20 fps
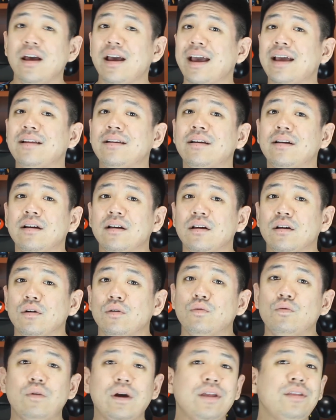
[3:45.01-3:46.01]
And
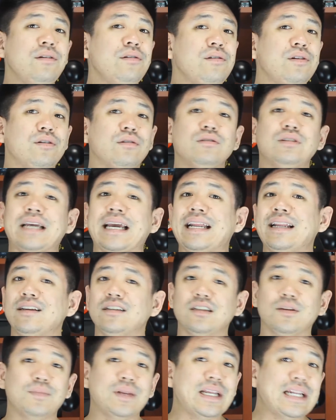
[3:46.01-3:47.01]
whether you're
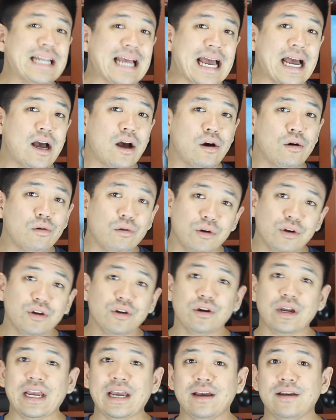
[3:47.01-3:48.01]
dating somebody now or
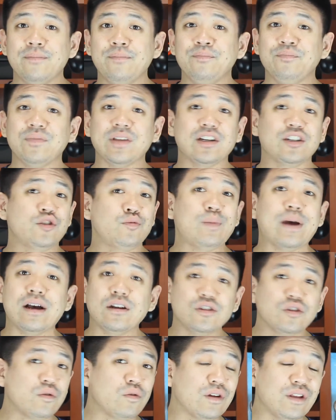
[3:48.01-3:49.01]
you're in a
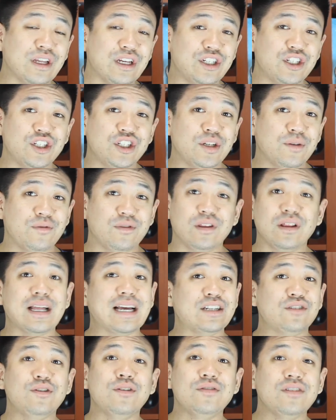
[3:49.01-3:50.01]
spousal relationship for the
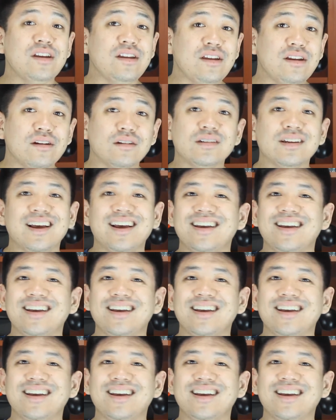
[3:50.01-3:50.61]
last 15 years,